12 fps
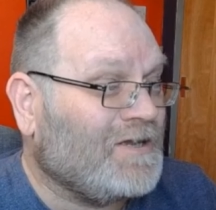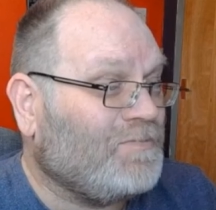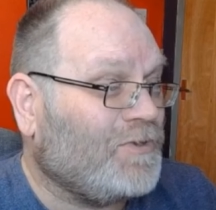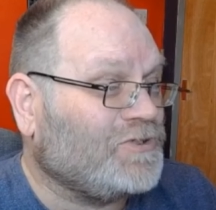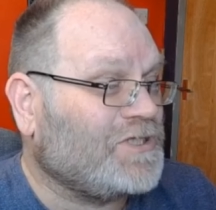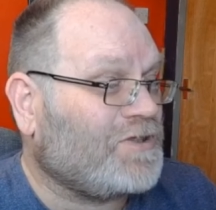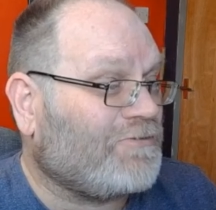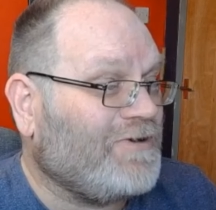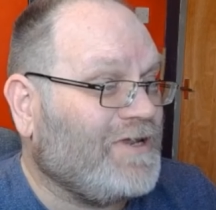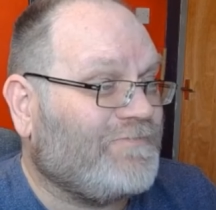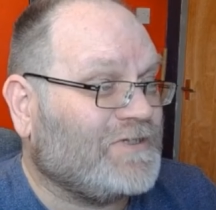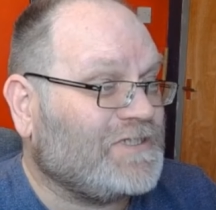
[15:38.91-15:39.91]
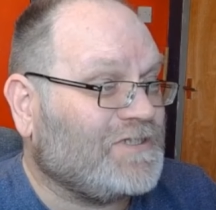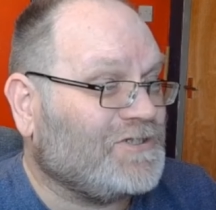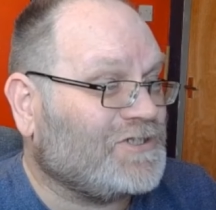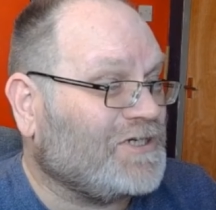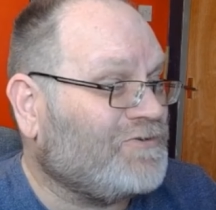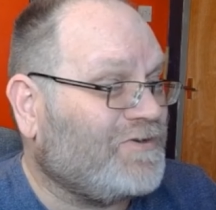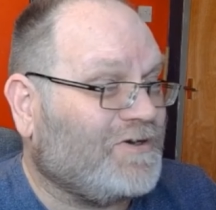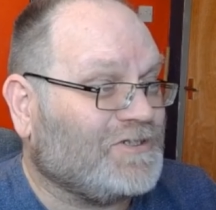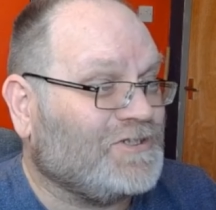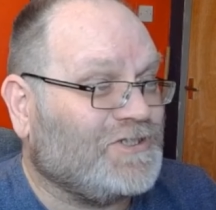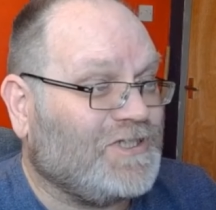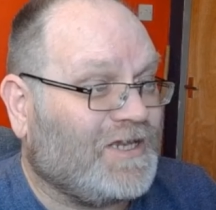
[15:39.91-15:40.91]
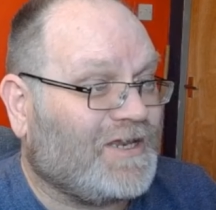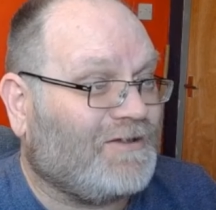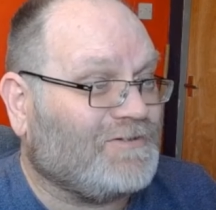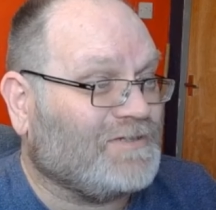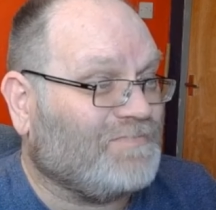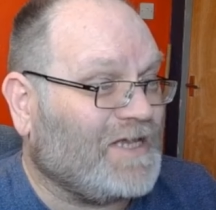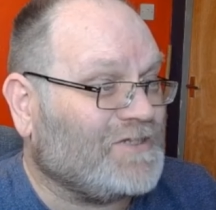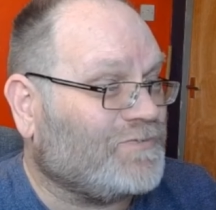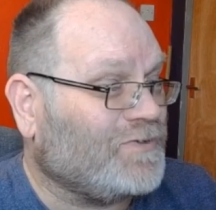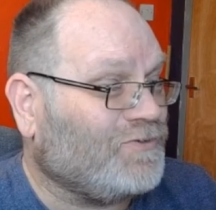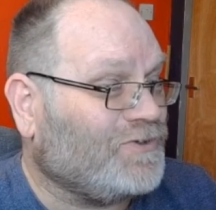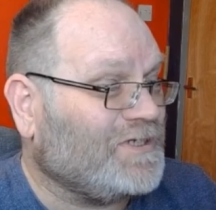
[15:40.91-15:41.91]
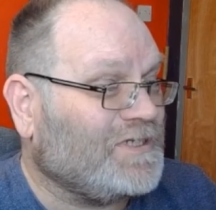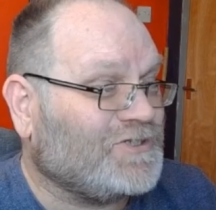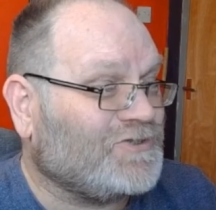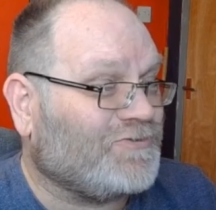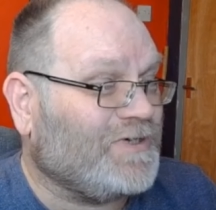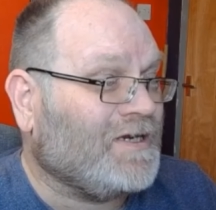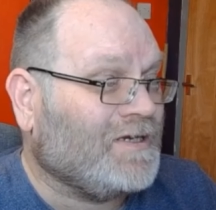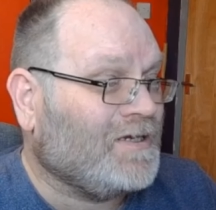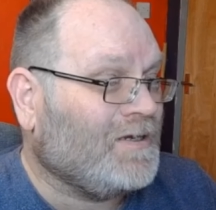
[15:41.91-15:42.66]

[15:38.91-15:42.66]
most thoroughly researched introduction to the occult in man's recorded history,